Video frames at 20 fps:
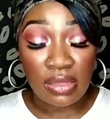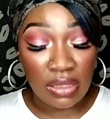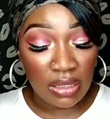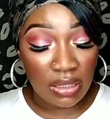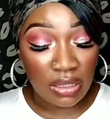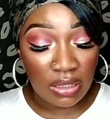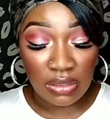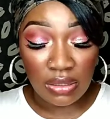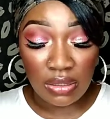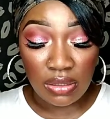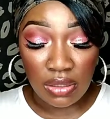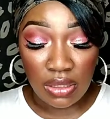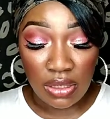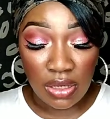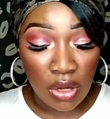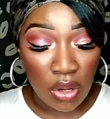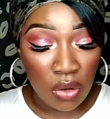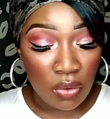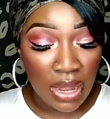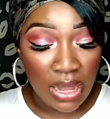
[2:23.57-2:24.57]
the
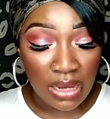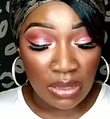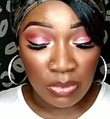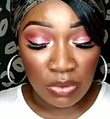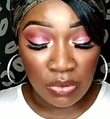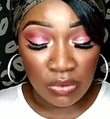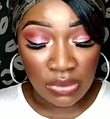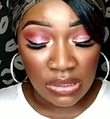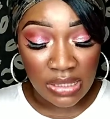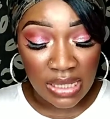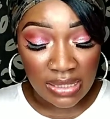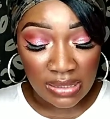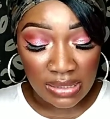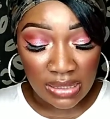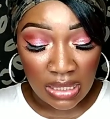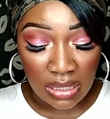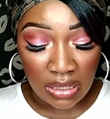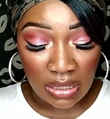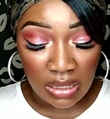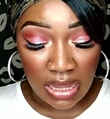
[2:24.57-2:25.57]
no animal
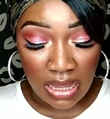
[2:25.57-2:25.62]
testing,